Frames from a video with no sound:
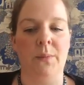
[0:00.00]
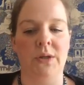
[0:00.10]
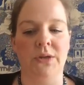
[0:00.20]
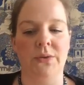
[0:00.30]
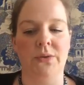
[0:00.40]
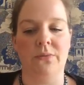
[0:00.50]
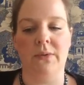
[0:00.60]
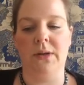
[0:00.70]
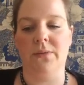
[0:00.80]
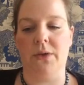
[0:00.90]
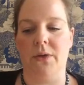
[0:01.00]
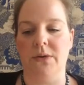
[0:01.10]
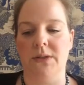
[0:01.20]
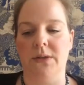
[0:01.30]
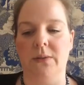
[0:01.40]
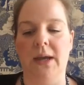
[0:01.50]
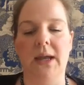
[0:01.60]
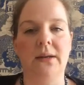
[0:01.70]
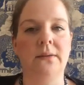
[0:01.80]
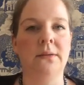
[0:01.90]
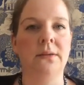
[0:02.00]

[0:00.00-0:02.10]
going to do 3 of those. So in,